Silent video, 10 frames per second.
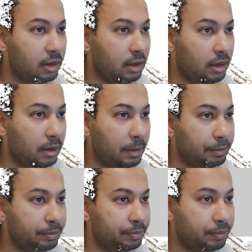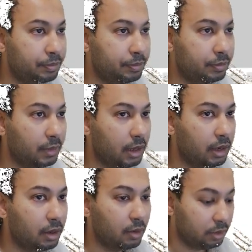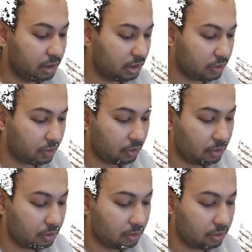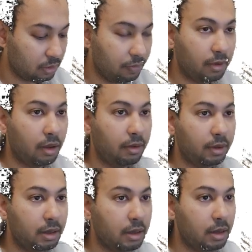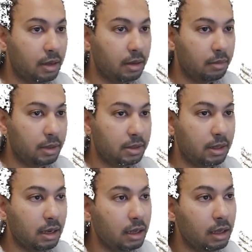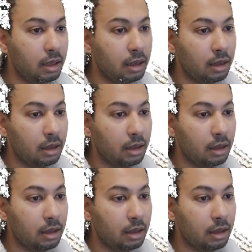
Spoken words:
in your distro if you have it. Basically,